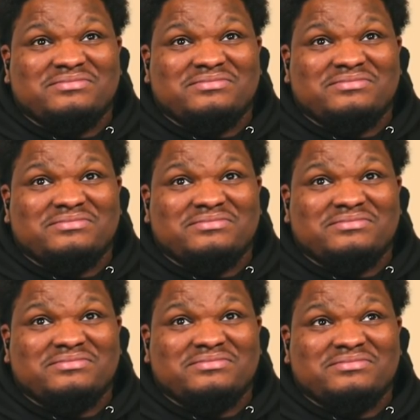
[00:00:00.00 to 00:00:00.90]

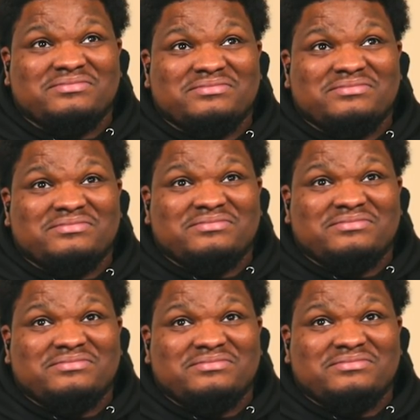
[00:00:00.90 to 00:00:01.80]

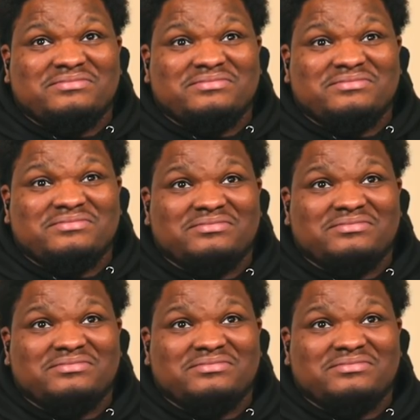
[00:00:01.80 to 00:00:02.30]
[no speech]